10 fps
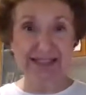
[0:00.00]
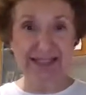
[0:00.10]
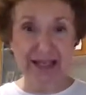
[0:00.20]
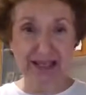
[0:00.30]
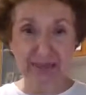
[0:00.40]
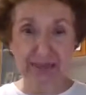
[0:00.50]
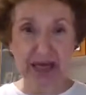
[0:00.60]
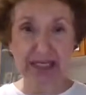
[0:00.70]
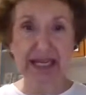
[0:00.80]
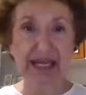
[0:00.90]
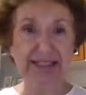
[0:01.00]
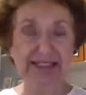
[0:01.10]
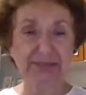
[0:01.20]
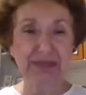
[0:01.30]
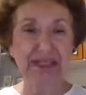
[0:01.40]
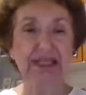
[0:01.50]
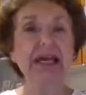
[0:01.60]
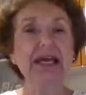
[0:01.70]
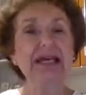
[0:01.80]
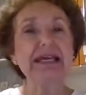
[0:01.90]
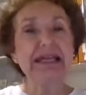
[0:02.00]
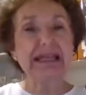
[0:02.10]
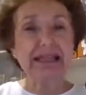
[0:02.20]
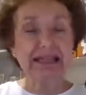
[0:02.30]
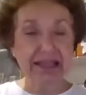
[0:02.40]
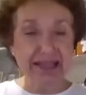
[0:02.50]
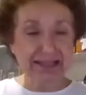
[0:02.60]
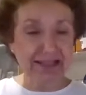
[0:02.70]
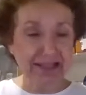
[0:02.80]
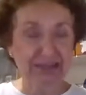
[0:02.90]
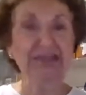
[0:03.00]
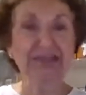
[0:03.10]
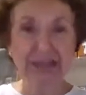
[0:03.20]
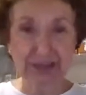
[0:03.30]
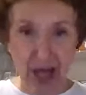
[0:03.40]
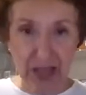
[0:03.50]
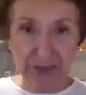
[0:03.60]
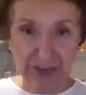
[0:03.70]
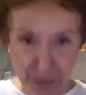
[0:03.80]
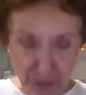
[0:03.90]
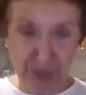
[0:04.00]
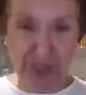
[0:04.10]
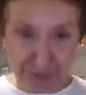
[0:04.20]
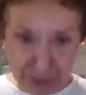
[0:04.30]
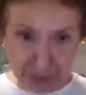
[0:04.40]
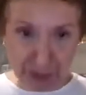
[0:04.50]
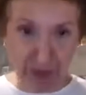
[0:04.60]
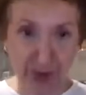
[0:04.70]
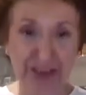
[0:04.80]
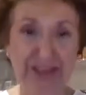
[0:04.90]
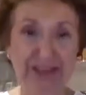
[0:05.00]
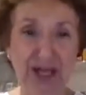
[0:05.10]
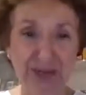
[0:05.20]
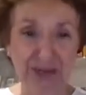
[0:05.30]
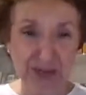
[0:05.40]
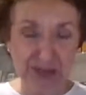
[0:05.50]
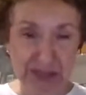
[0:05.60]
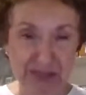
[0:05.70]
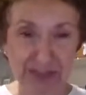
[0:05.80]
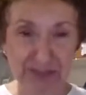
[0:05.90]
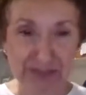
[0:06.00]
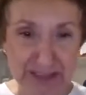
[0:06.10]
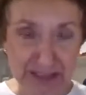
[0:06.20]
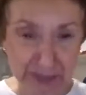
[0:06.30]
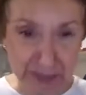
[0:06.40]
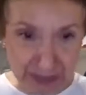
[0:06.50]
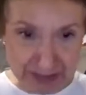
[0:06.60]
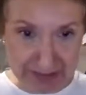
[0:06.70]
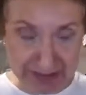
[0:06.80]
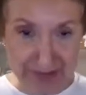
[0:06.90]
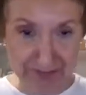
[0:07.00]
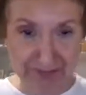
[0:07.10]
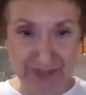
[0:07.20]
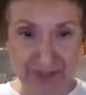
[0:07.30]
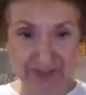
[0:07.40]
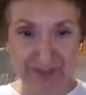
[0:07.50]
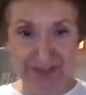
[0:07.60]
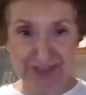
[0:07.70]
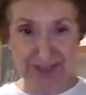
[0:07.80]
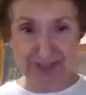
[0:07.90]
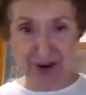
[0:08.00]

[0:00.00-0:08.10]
The body has to be in this locked room, whatever we're calling a locked room, even if it's a pristine field of snow.